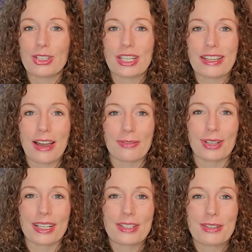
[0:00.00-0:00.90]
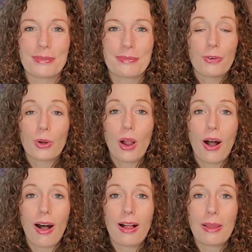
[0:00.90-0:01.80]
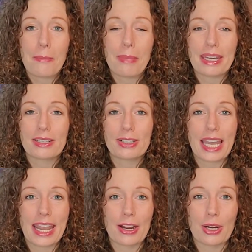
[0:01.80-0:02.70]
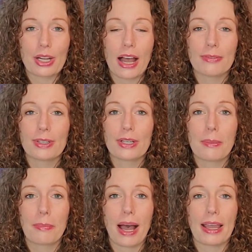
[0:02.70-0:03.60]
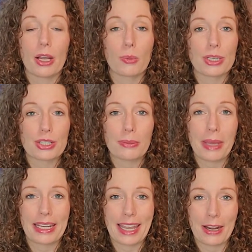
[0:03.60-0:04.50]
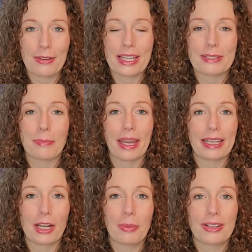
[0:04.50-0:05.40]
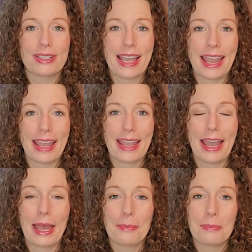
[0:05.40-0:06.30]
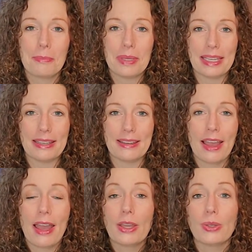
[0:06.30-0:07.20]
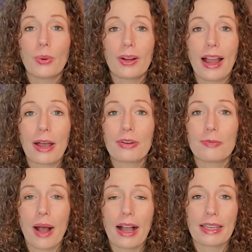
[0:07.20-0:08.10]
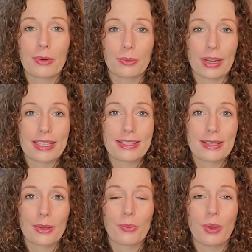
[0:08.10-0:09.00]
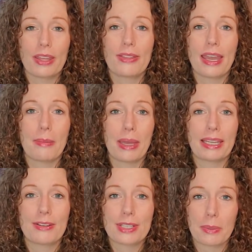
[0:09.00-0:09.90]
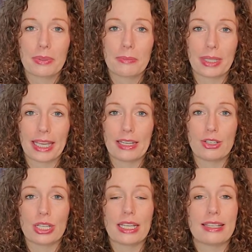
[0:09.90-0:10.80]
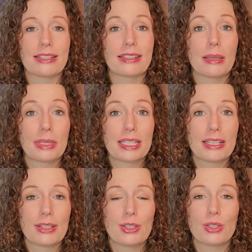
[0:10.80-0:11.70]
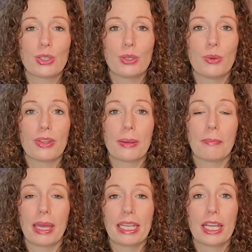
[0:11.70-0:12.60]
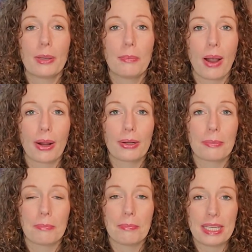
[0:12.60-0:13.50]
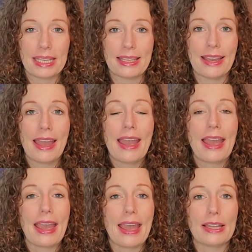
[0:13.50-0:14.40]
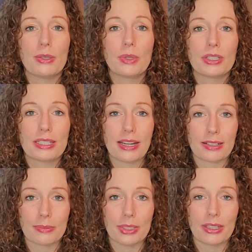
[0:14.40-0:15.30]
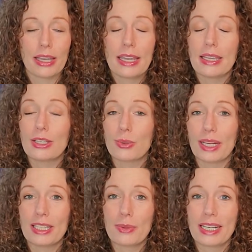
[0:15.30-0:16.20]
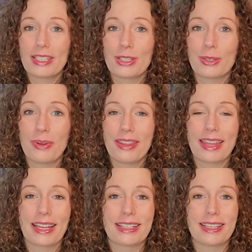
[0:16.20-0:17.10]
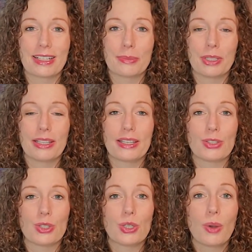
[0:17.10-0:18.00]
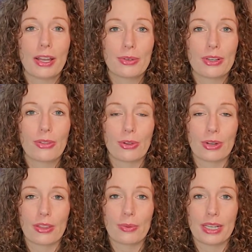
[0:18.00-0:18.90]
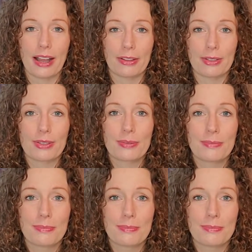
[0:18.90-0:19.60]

G coverage. For all medical care covered by Original Medicare, that's Medicare Parts A and B, your out-of-pocket risk with a Medicare Supplement Plan G is limited to the Medicare Part B annual deductible. In 2022, that deductible is $233.